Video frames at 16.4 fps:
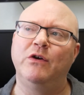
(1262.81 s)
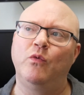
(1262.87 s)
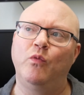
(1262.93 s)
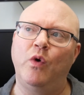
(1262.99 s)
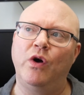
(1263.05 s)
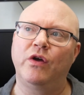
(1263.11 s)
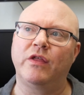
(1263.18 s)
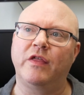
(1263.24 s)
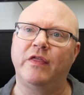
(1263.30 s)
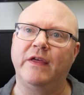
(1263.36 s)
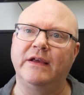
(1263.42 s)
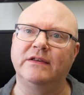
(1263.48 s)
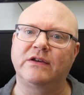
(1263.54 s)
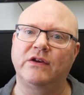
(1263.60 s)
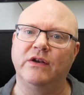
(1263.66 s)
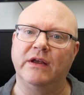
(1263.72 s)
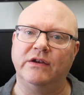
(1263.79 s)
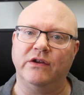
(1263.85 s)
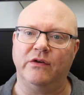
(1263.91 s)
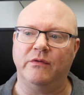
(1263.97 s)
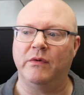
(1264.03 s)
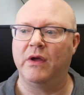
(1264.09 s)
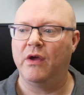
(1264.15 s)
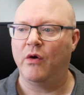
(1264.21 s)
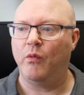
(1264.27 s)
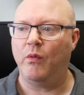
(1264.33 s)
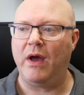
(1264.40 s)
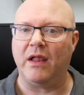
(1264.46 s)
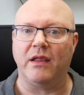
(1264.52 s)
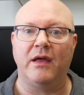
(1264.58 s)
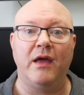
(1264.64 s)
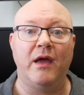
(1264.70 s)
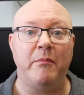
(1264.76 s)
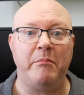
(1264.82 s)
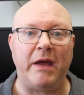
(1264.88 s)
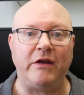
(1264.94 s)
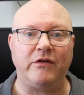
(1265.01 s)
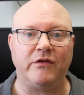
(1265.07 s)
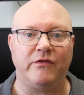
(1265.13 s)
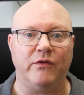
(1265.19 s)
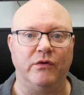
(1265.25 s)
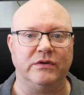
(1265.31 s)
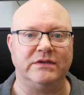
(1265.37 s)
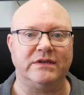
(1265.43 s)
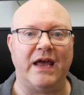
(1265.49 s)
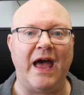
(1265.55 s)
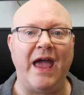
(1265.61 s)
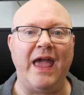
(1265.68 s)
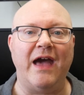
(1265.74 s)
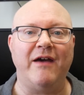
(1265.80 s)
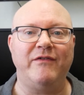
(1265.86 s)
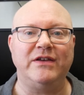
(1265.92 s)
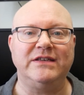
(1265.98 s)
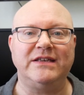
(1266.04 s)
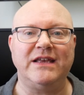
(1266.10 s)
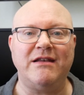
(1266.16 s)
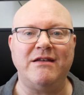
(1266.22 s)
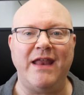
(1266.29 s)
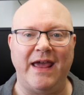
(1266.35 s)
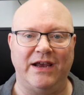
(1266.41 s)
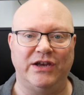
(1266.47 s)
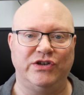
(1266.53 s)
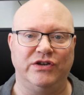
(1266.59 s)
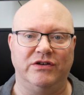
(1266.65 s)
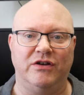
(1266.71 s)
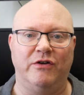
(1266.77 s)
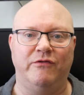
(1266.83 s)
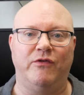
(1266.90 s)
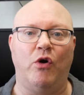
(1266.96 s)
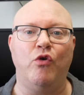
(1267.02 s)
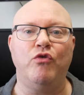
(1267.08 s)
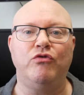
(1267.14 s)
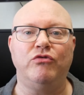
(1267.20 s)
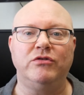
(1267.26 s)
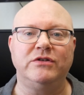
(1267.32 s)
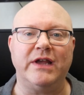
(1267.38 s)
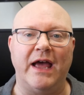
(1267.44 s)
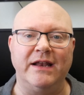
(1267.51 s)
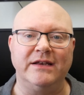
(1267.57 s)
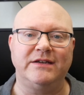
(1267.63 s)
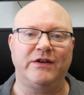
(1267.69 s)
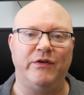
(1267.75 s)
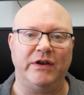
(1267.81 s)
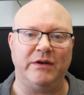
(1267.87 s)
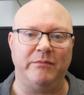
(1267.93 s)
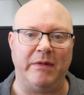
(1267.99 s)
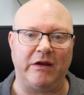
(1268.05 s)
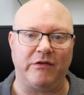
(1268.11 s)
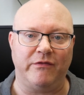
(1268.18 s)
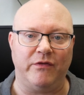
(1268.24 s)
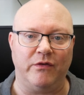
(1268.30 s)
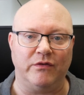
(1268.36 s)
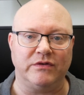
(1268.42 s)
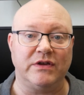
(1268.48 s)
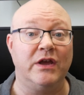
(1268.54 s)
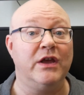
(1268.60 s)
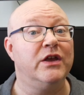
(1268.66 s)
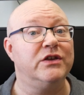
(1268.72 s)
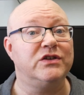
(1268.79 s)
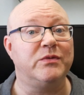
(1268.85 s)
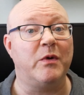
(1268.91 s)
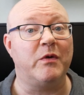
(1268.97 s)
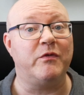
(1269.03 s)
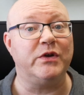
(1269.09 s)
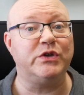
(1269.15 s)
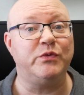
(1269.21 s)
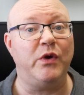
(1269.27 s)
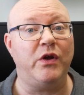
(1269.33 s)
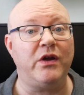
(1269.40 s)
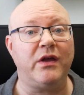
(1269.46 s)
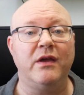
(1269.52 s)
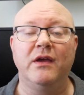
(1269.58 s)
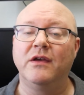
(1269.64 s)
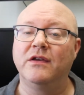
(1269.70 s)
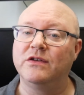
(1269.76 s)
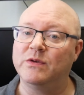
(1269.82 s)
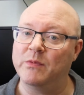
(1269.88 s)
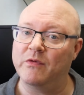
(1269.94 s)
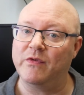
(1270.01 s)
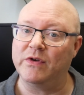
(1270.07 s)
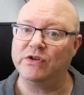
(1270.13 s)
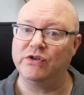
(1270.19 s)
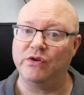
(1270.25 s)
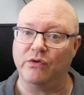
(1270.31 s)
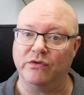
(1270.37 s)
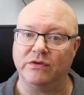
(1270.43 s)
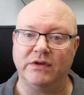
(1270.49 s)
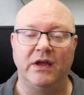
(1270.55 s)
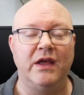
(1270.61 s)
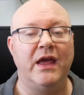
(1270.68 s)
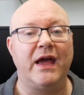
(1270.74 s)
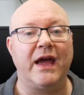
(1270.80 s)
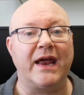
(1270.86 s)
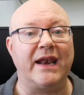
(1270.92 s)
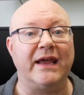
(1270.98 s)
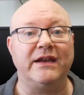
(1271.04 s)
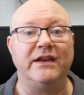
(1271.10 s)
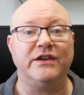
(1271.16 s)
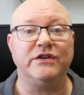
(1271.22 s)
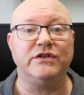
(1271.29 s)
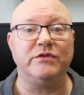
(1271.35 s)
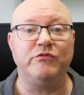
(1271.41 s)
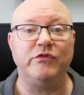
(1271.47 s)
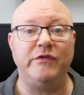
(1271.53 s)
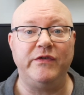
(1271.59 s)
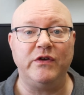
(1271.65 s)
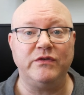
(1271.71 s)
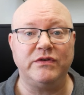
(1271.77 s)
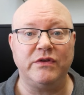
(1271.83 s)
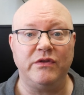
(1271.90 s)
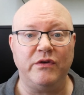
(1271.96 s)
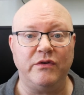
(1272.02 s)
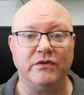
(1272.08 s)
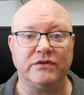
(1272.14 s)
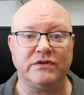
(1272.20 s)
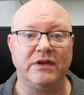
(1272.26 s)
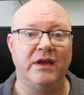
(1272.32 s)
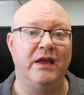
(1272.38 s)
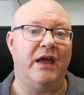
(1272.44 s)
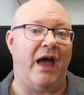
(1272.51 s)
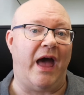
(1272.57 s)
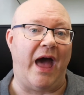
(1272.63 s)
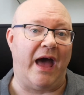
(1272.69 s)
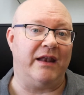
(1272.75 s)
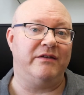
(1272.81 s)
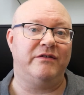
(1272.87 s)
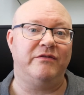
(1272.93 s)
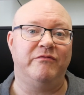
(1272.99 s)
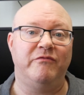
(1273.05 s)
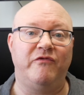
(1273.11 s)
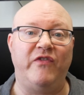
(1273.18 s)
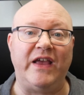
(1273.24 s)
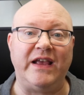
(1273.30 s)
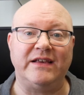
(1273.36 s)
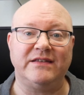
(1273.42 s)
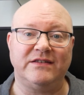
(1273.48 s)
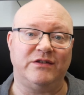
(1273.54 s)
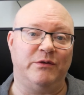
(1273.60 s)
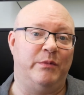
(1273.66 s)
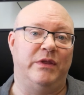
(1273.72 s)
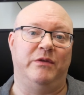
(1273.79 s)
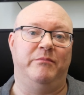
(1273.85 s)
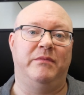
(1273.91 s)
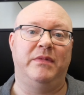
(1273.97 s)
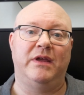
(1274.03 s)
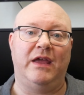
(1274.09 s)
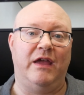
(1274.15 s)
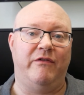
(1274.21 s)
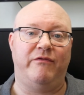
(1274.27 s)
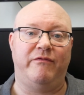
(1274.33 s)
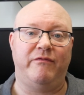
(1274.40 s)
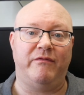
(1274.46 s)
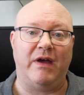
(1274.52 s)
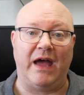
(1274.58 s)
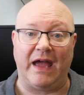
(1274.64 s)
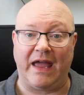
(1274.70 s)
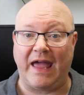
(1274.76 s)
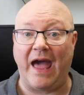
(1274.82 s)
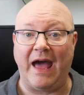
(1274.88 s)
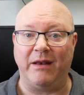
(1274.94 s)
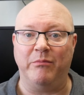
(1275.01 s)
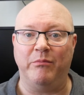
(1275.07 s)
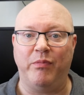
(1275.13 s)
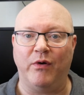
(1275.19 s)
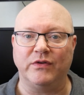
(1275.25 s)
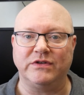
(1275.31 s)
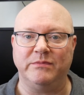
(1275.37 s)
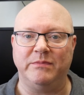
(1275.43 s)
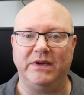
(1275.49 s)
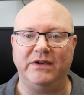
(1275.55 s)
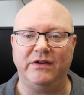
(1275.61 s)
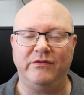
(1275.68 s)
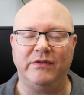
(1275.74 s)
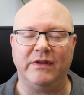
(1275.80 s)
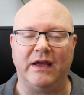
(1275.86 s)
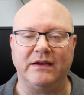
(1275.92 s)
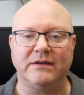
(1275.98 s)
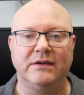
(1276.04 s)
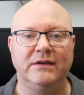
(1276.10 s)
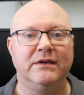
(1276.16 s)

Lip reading: What other things could I do? Well, microphones. I have a selection of old antiquated microphones, some of which work, some of which don't. I'd like to do some reviews of those and fix some of them if I can possibly do that.